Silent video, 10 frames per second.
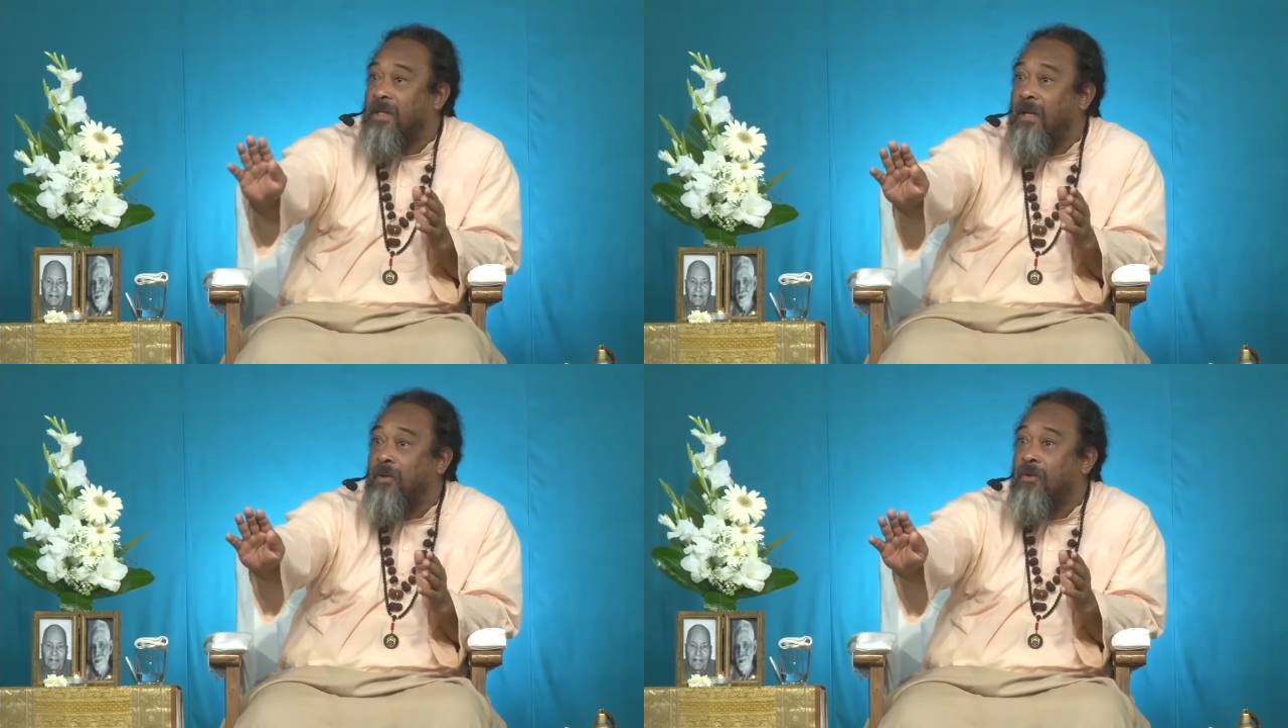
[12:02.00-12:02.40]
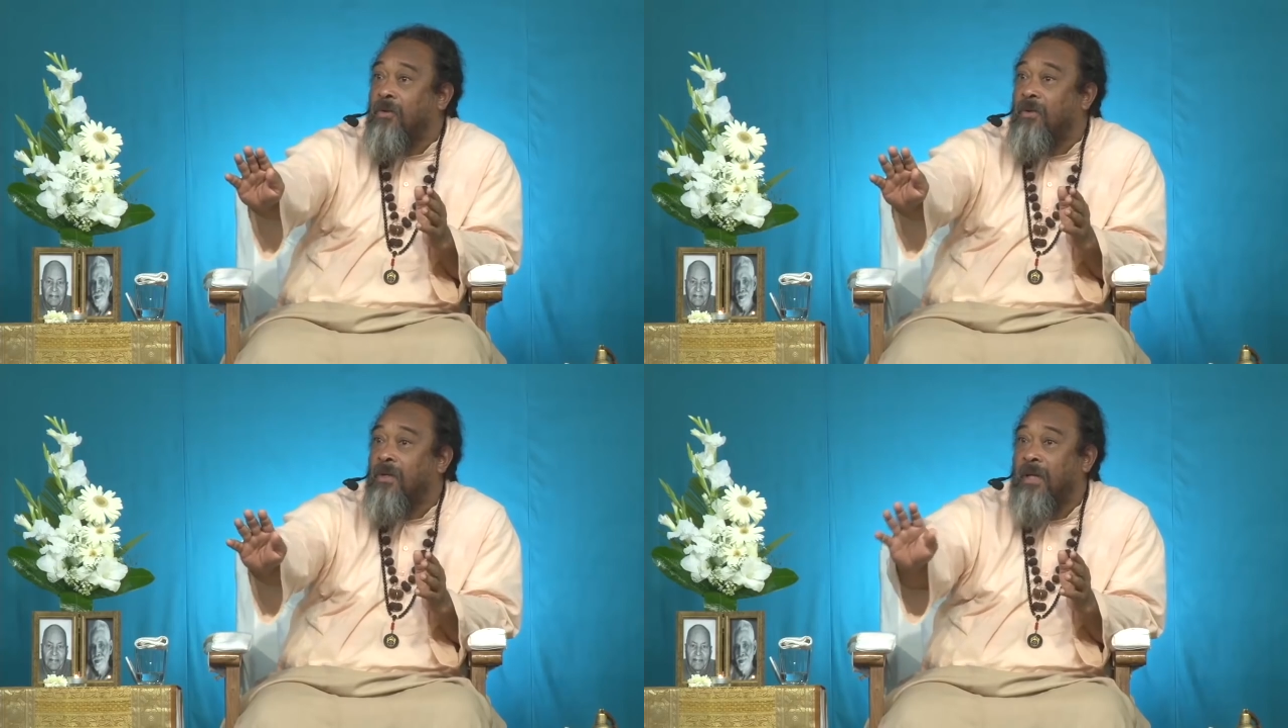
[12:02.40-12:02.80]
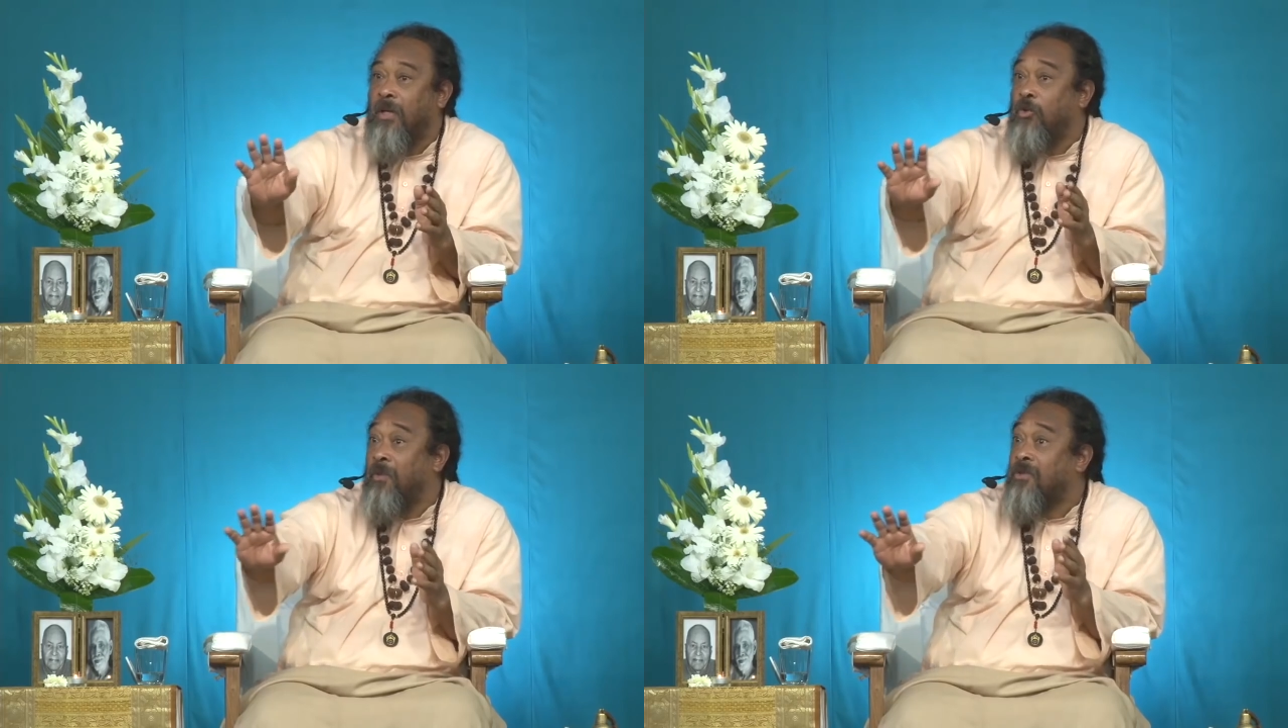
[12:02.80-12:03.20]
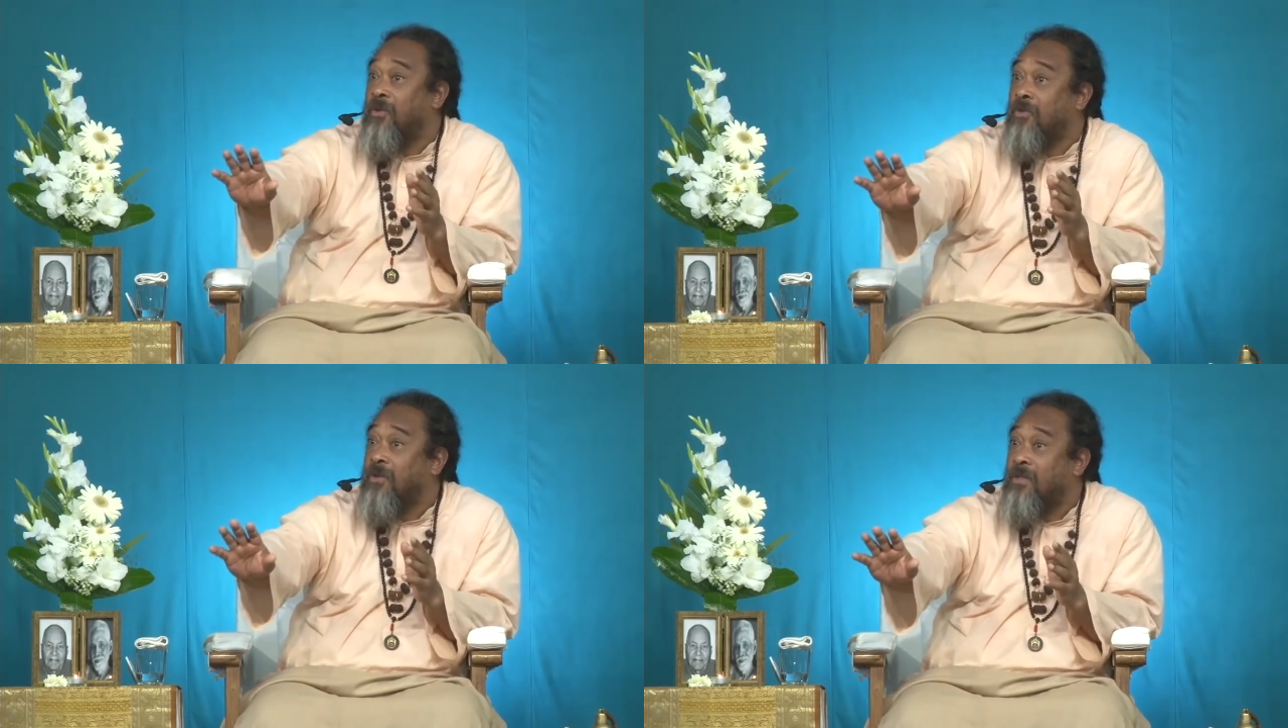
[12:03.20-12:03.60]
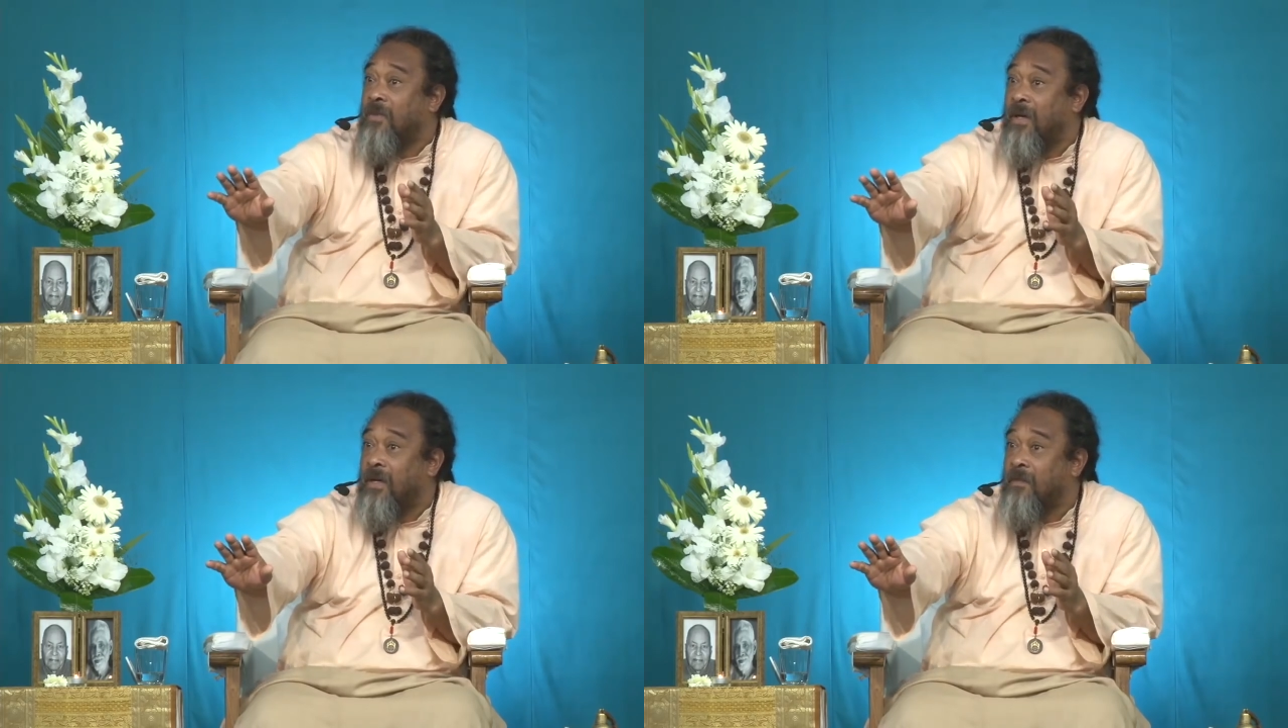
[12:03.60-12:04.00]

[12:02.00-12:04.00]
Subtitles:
telling you that you must not do this work.